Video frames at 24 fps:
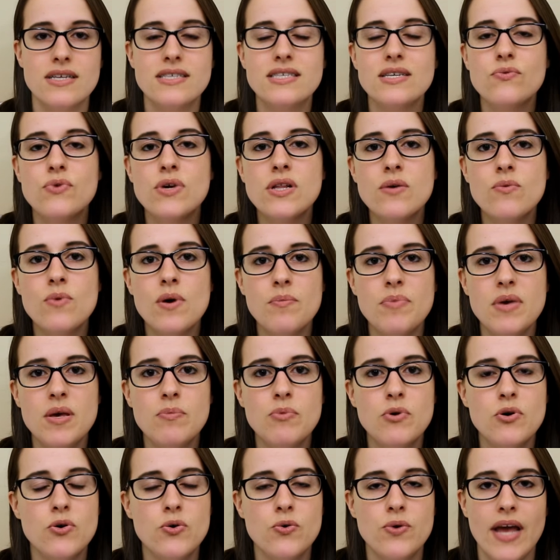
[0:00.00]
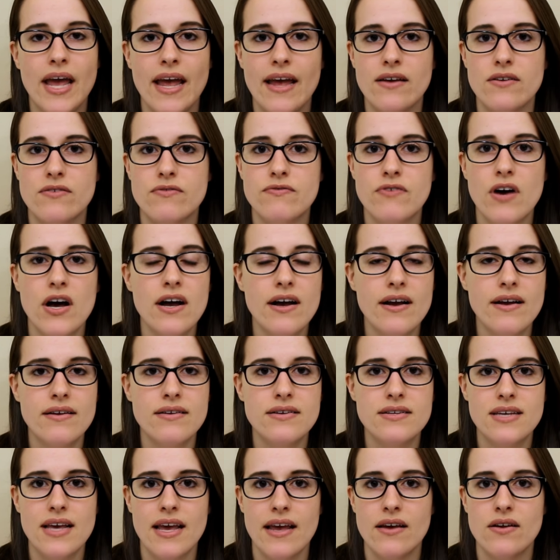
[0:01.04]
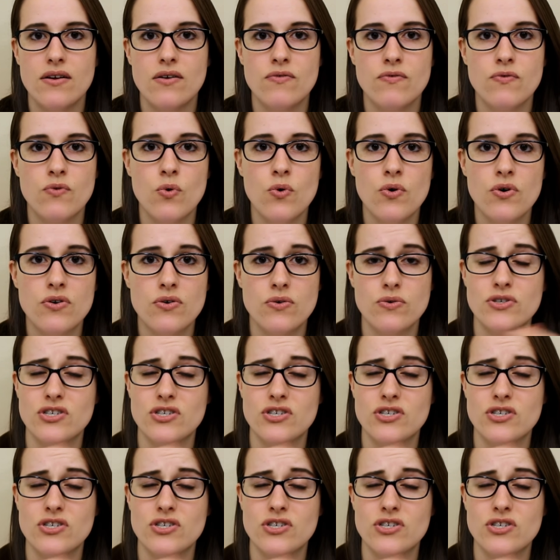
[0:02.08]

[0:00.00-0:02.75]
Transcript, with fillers: Does he really want people who can't find, can't afford,